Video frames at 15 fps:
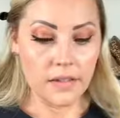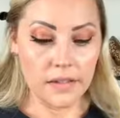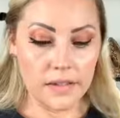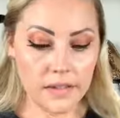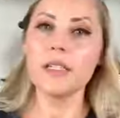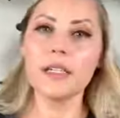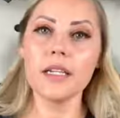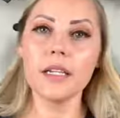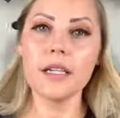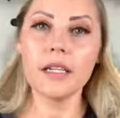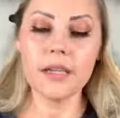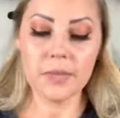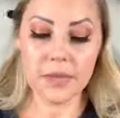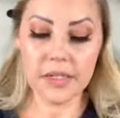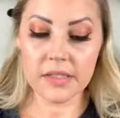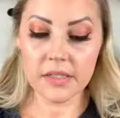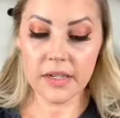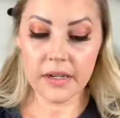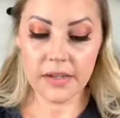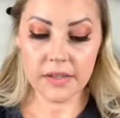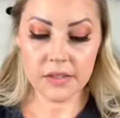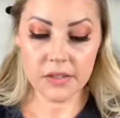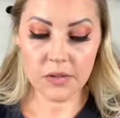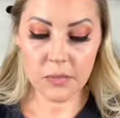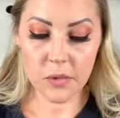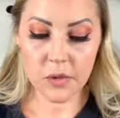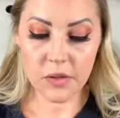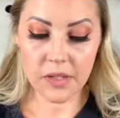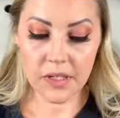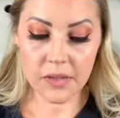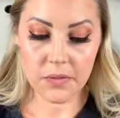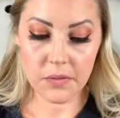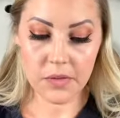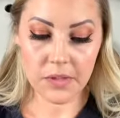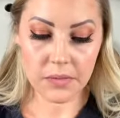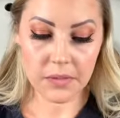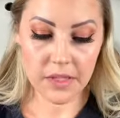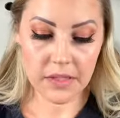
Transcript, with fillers: Didn't get any mascara, so I'm going in with my